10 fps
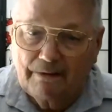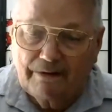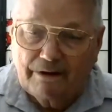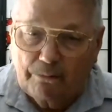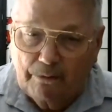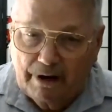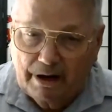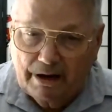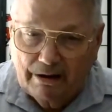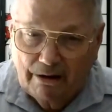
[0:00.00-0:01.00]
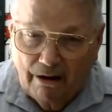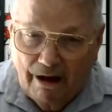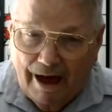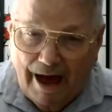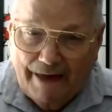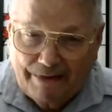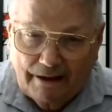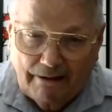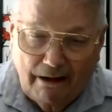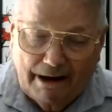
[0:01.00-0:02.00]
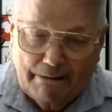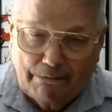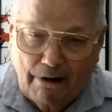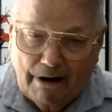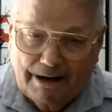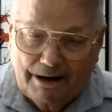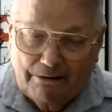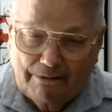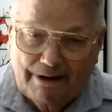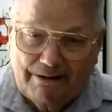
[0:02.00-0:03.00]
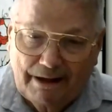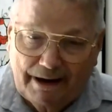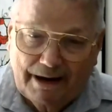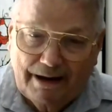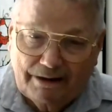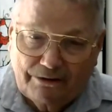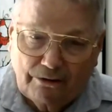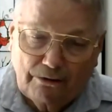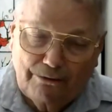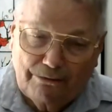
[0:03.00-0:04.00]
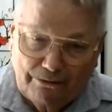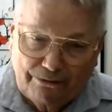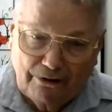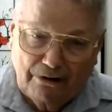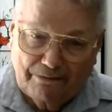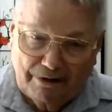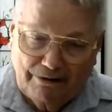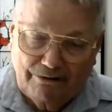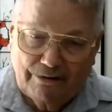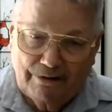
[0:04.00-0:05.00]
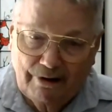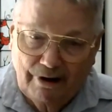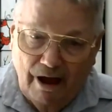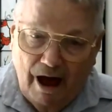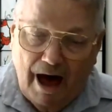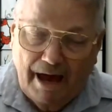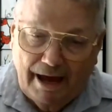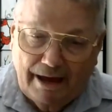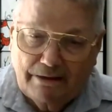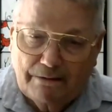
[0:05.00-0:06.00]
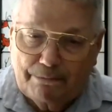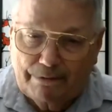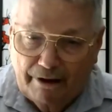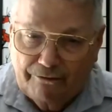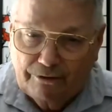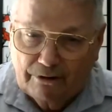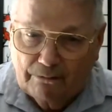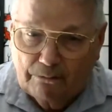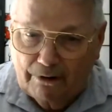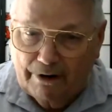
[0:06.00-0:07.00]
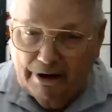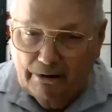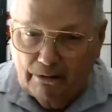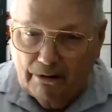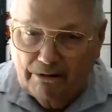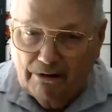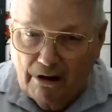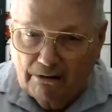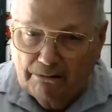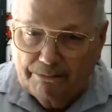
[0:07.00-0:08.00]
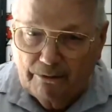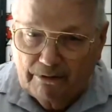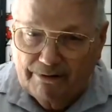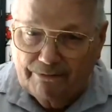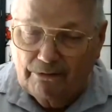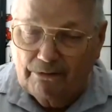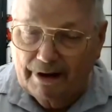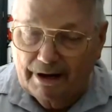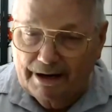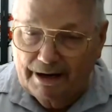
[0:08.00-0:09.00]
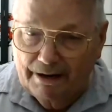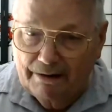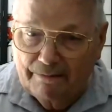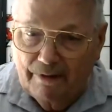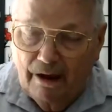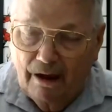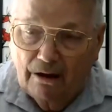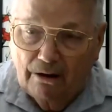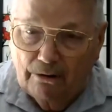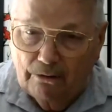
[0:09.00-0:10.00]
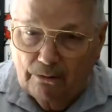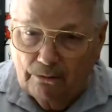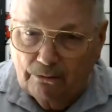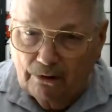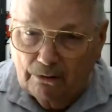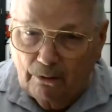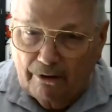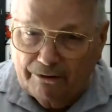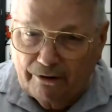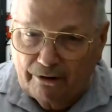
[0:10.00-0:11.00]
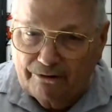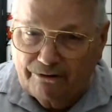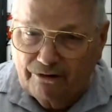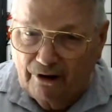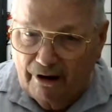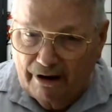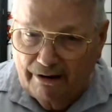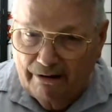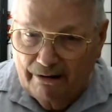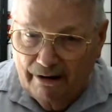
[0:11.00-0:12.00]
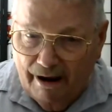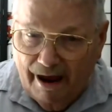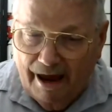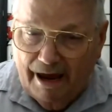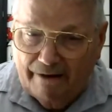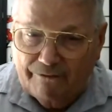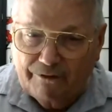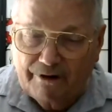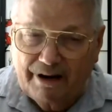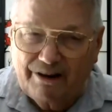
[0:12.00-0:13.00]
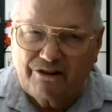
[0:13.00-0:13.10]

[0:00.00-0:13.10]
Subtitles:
This week at the Chronic Healing Clinic at Salute the Service, I had the pleasure of working on a young, beautiful lady who lost her son after he